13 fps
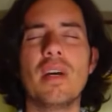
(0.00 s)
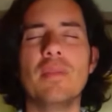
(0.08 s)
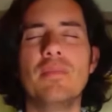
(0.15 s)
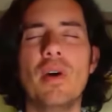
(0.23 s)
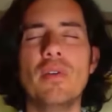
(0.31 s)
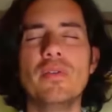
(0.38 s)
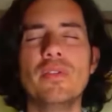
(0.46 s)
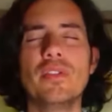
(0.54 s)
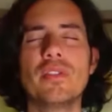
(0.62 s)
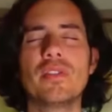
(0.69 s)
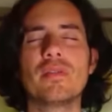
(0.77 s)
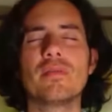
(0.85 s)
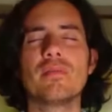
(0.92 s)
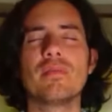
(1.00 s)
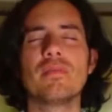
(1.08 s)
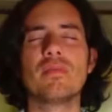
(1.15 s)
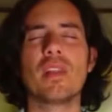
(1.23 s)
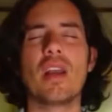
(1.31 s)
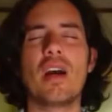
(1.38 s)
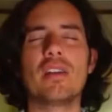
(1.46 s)
My bones
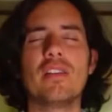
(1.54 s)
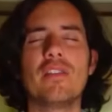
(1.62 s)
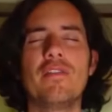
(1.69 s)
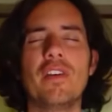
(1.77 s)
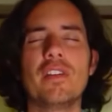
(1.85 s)
are the